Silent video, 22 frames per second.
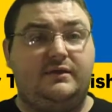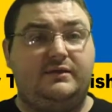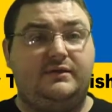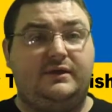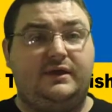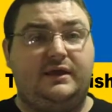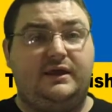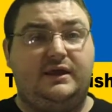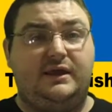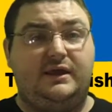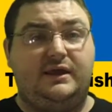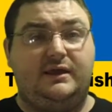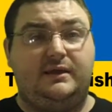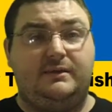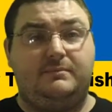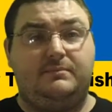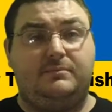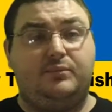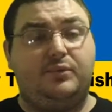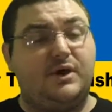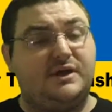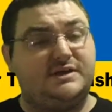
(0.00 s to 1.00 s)
The
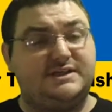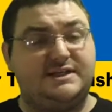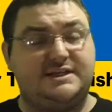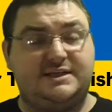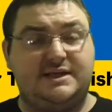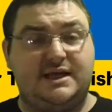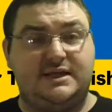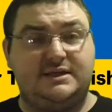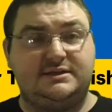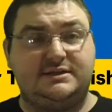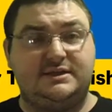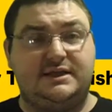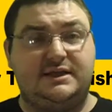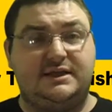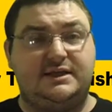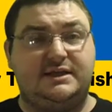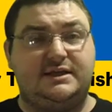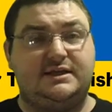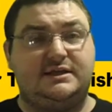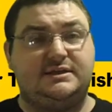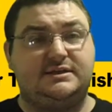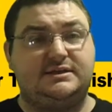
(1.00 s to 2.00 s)
present tense
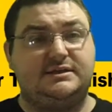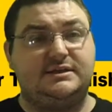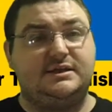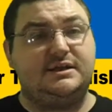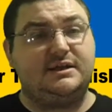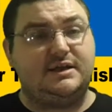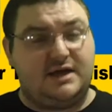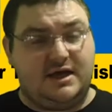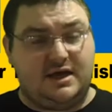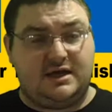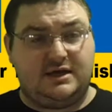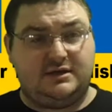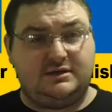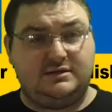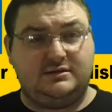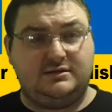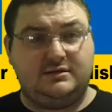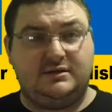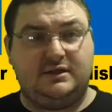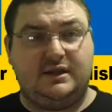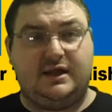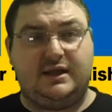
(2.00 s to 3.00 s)
is kan,
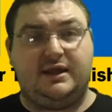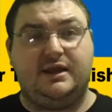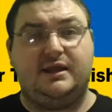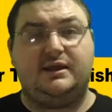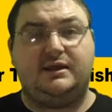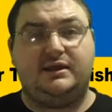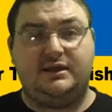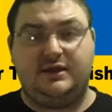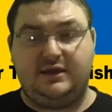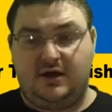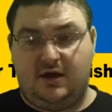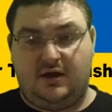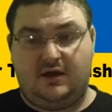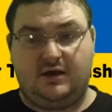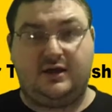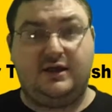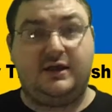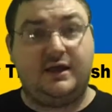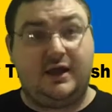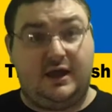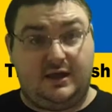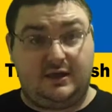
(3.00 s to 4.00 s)
like jag
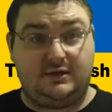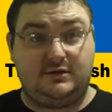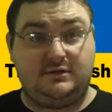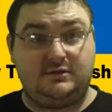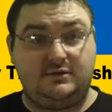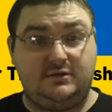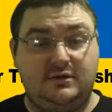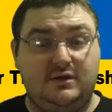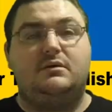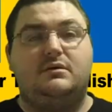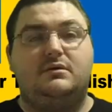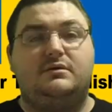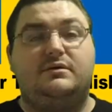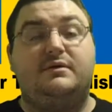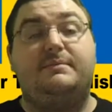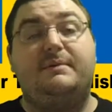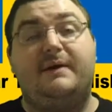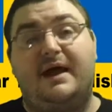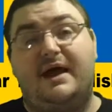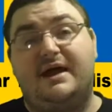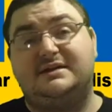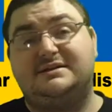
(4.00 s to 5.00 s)
kan. The
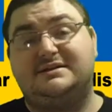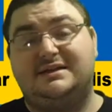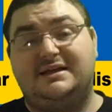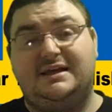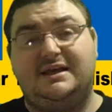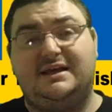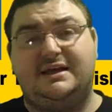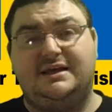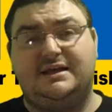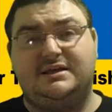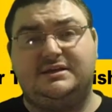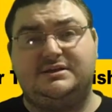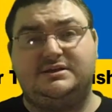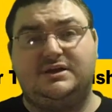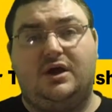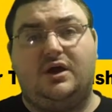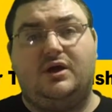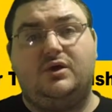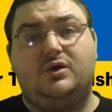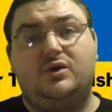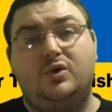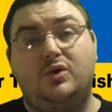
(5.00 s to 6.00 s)
past is
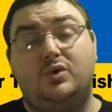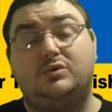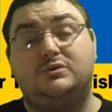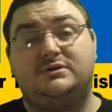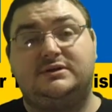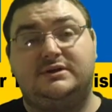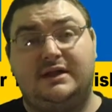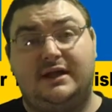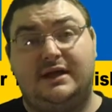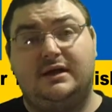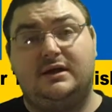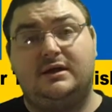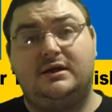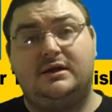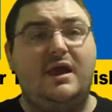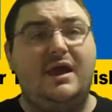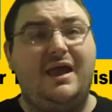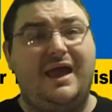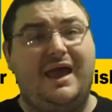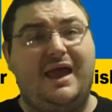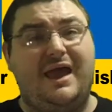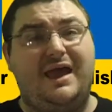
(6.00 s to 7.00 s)
kunde,
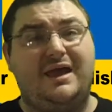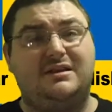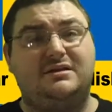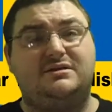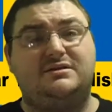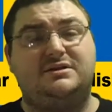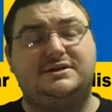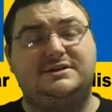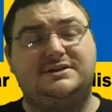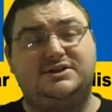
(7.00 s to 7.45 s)
and the